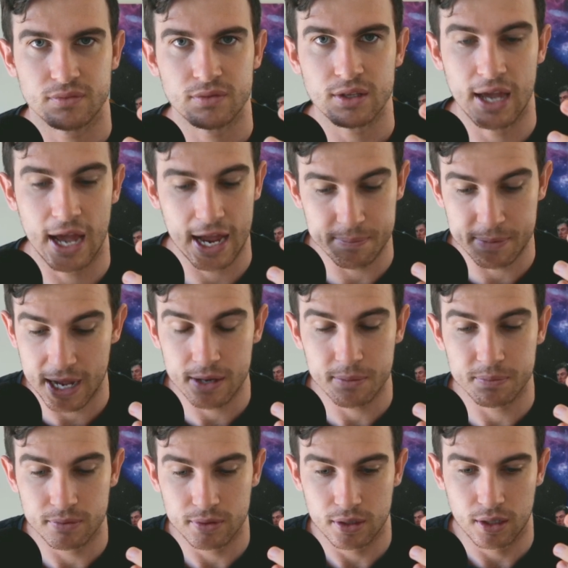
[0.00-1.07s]
Hey, babe,
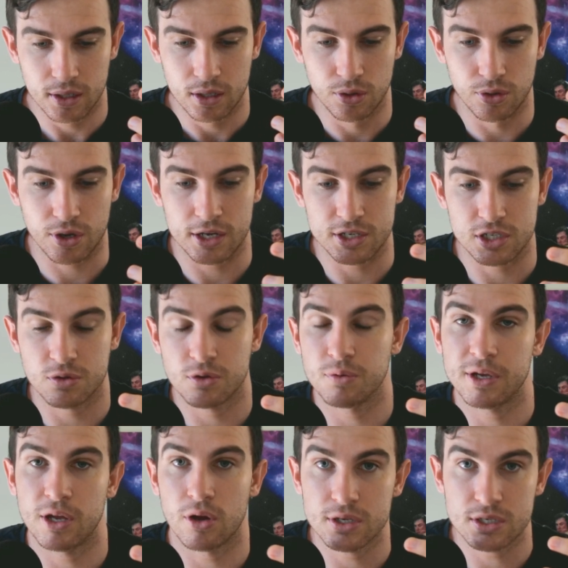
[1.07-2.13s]
look, I just want to be
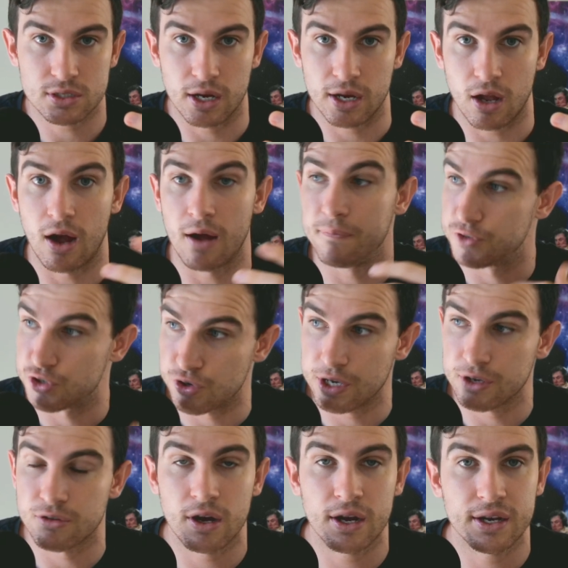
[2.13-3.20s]
honest. Like, I'm triggered
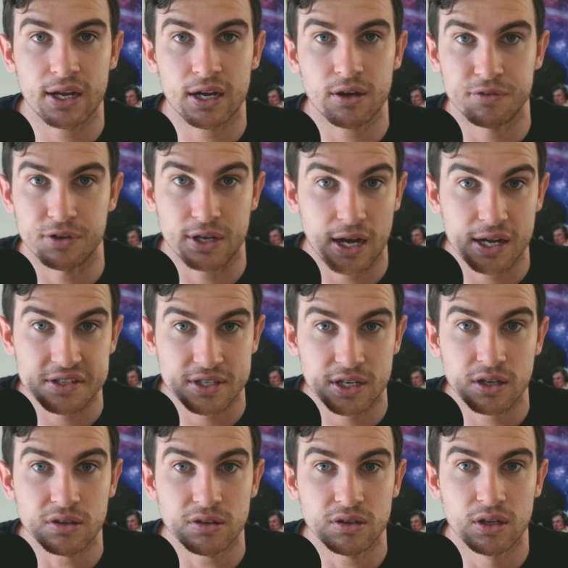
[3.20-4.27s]
right now, if you can't
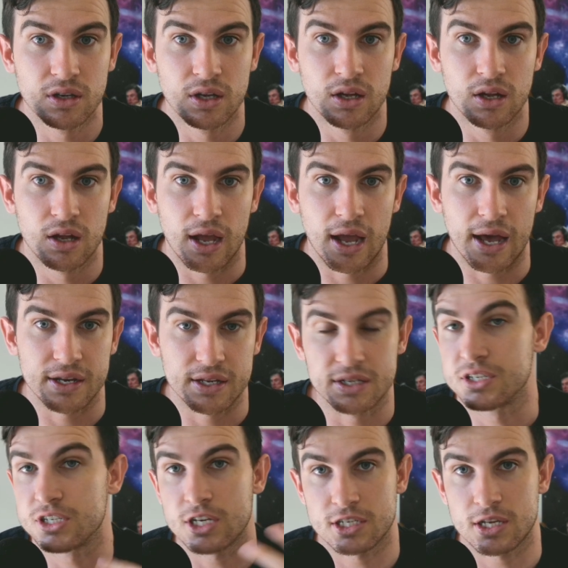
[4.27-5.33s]
tell. And it's
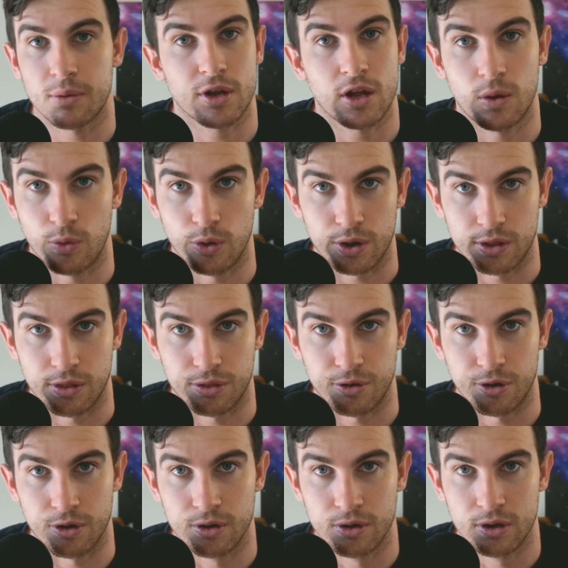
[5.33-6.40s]
just something I'm working through.
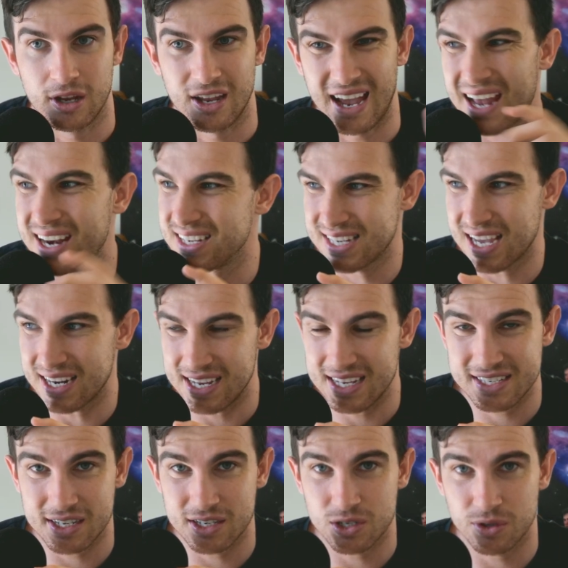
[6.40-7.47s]
And is that easy
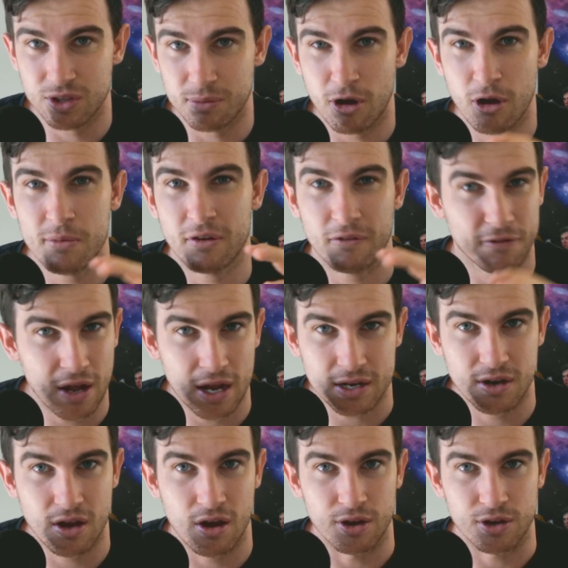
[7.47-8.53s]
to do in the moment? Fuck
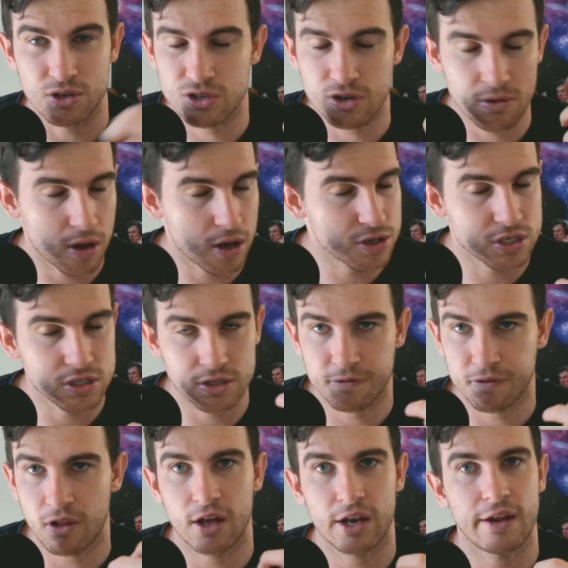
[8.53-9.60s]
no, because your emotions are
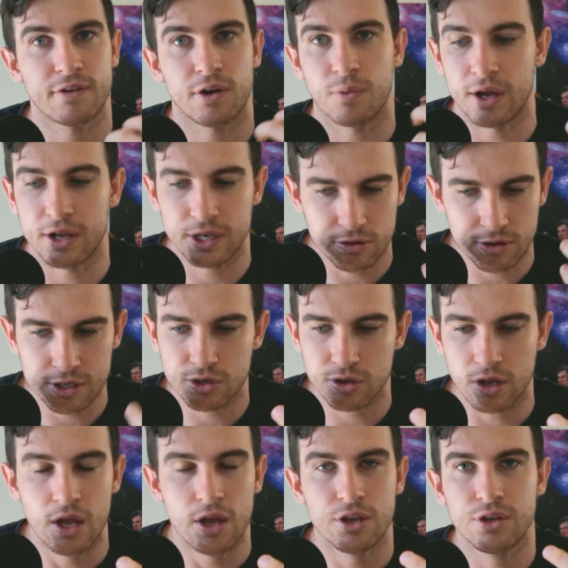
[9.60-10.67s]
flying everywhere. You're in
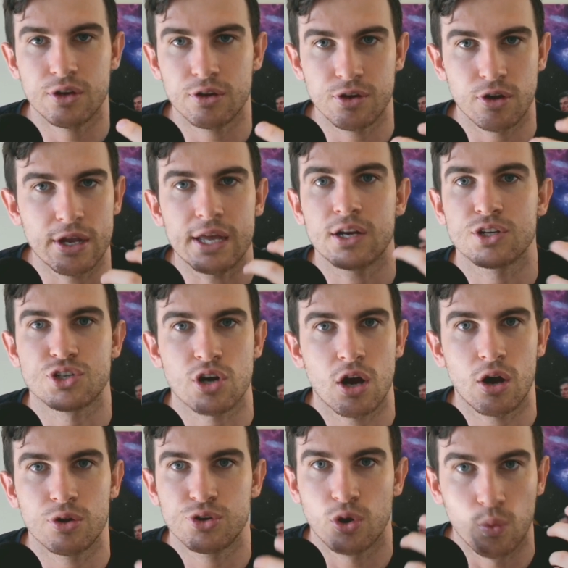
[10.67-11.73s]
your inner
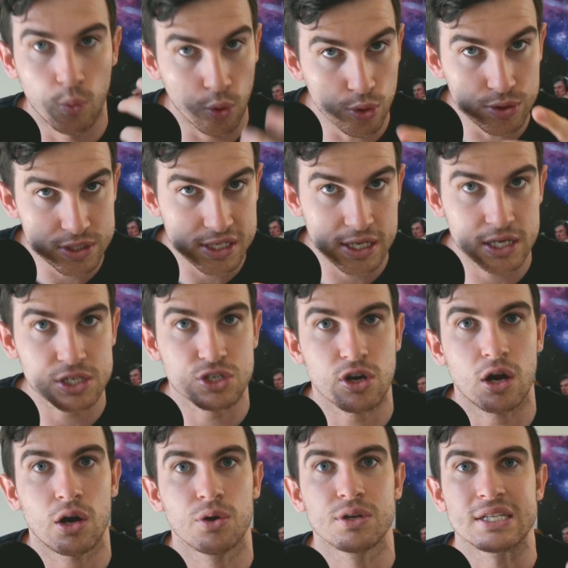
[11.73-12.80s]
child, your wounded inner
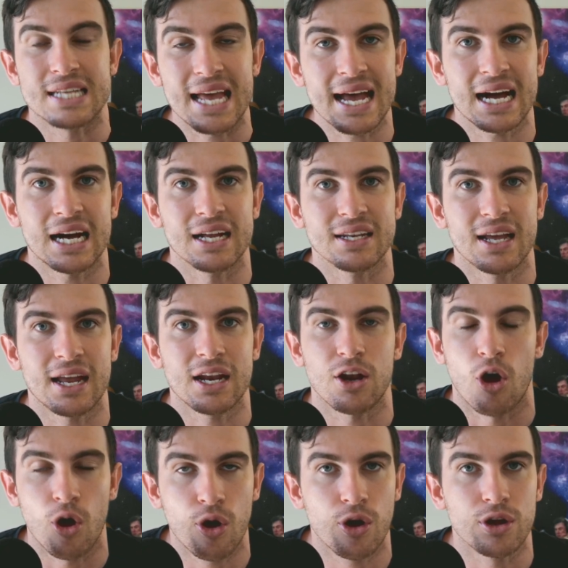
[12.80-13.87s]
child is out, and it
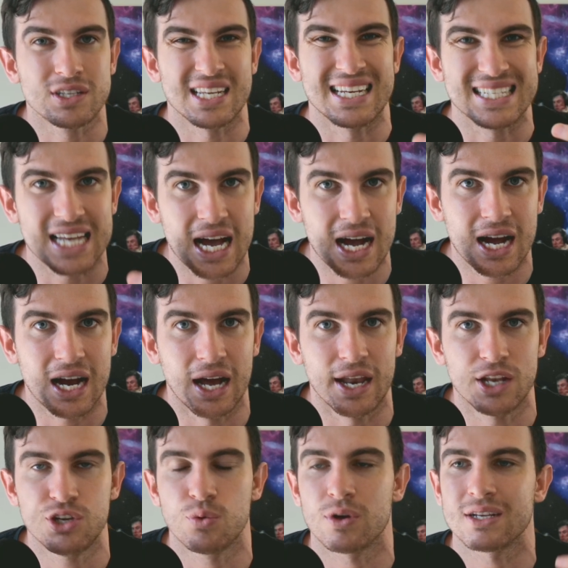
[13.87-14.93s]
hurts and it's hard. And
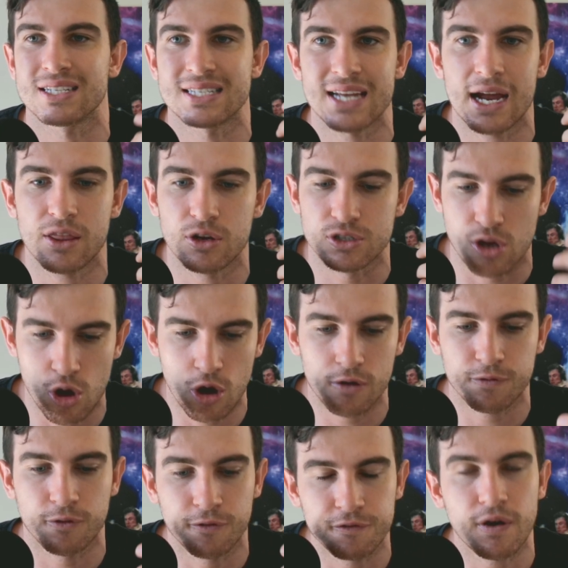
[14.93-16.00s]
you want to say those
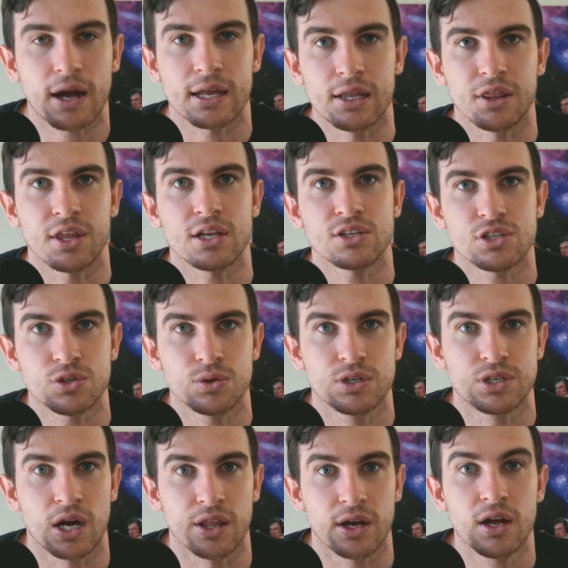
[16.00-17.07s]
hurtful fucking things to each
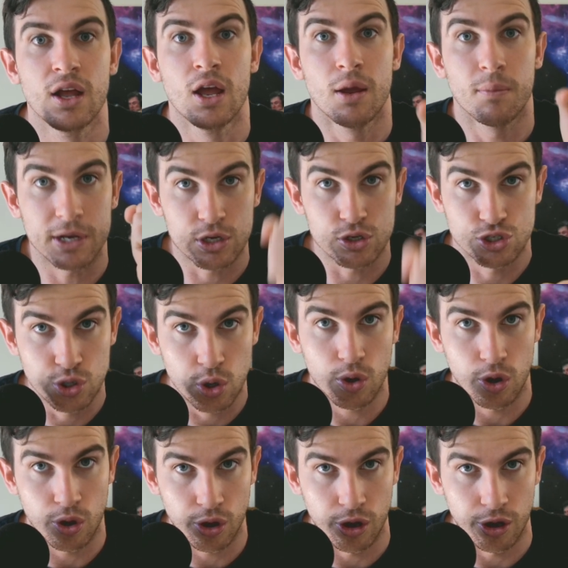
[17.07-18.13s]
other because you're
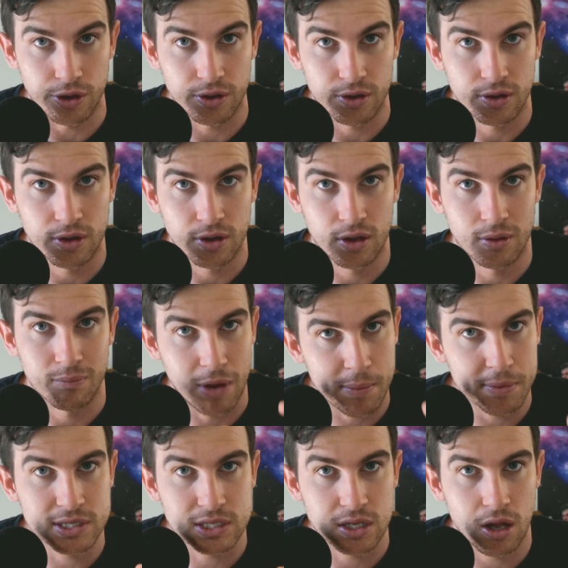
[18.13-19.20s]
hurt. Remember
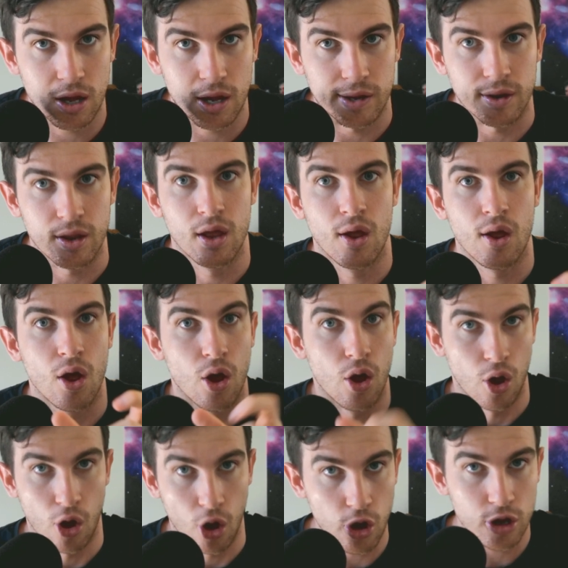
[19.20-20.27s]
this line.
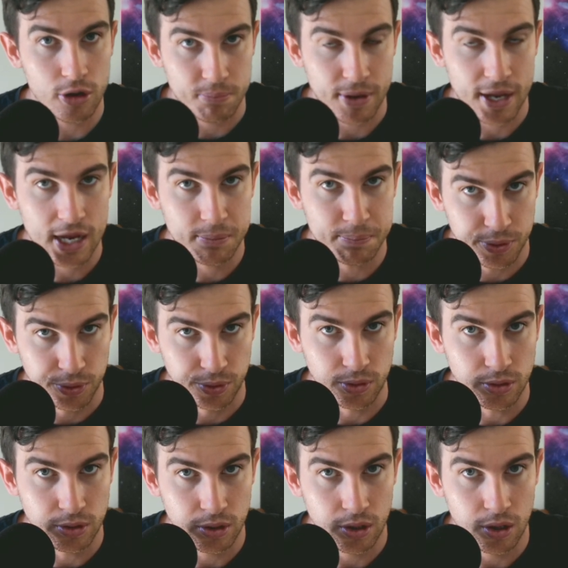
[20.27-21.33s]
Hurt
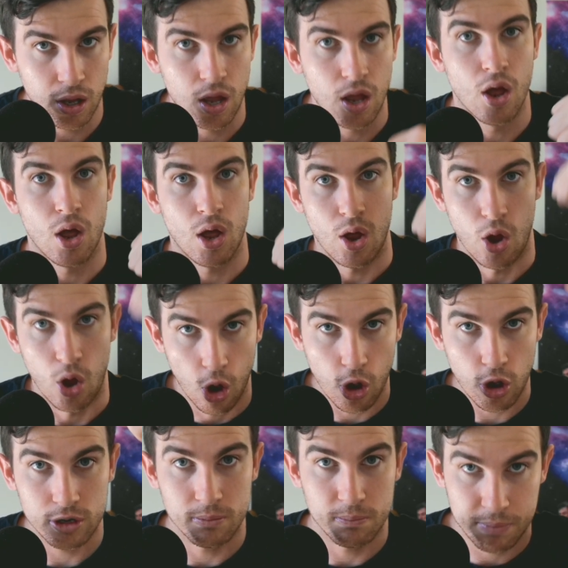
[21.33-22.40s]
people hurt
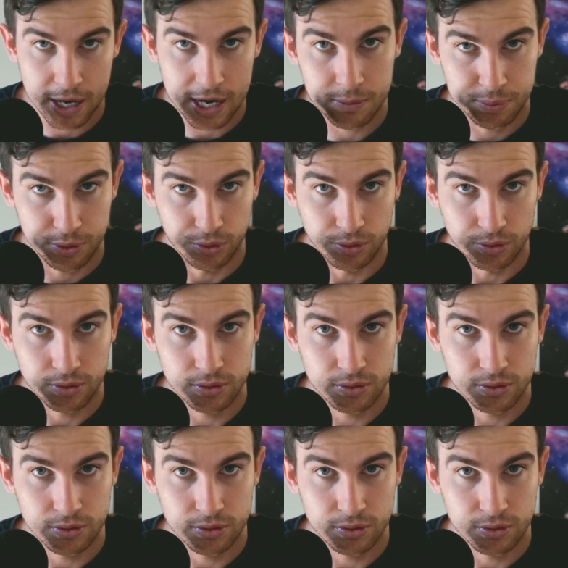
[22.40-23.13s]
people.